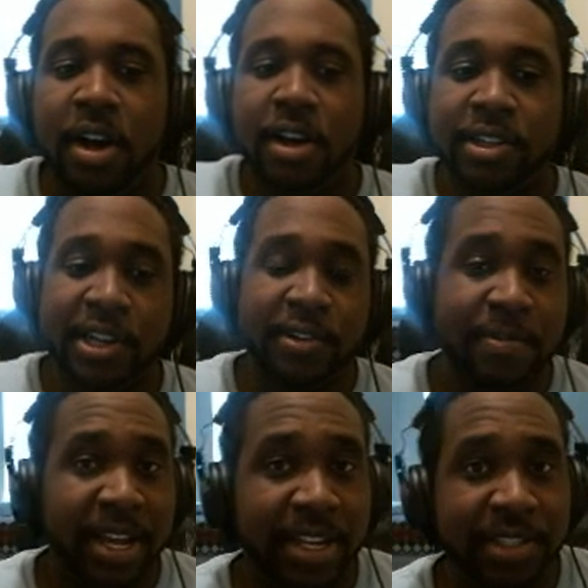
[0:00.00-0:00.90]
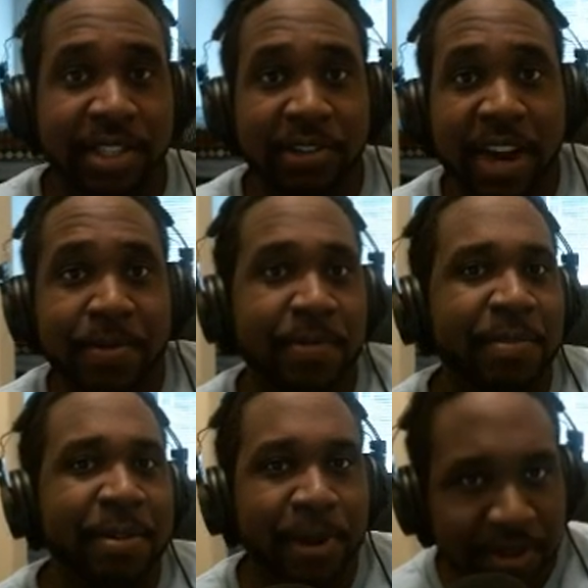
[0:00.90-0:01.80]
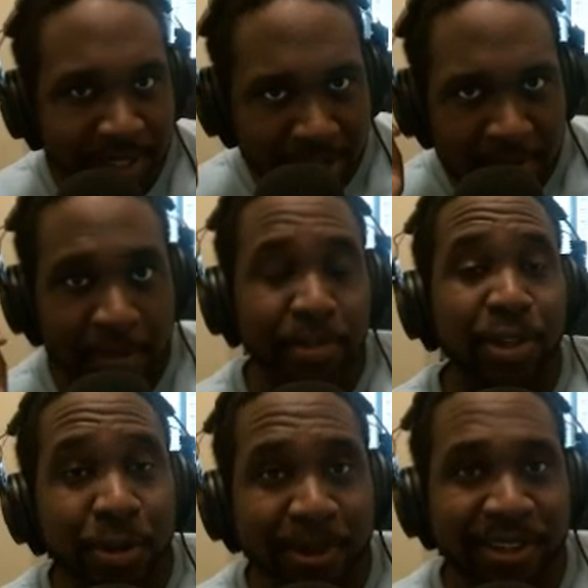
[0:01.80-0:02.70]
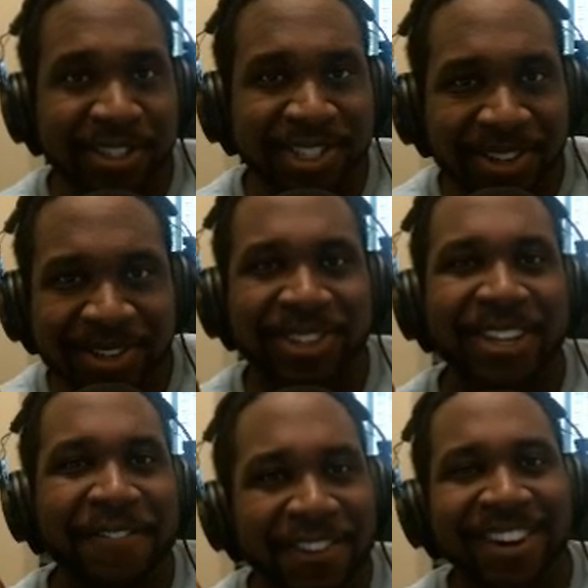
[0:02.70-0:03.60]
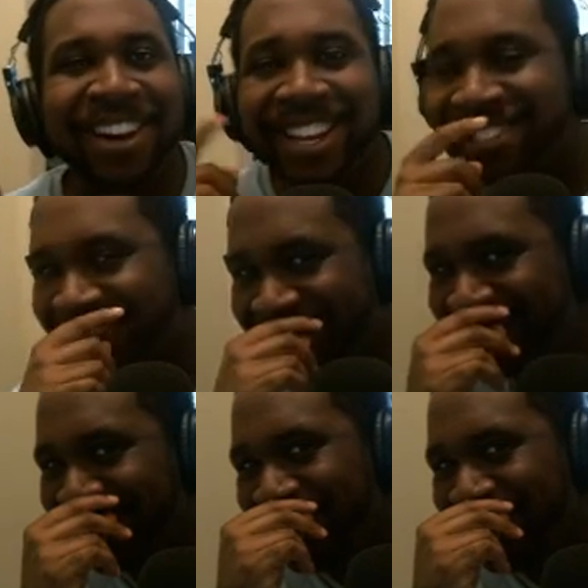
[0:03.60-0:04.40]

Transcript: Also, in my Instagram, I'm going to be posting bloopers. So if you're interested in